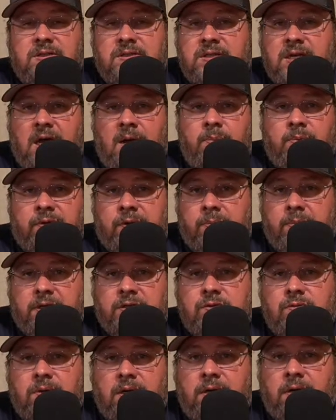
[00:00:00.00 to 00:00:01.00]
atop with the
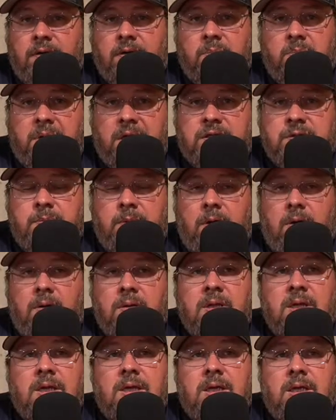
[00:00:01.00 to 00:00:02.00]
best record in baseball.
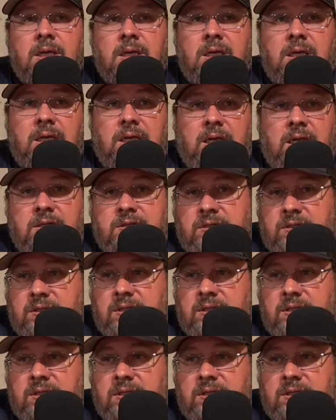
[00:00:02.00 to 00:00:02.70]
It's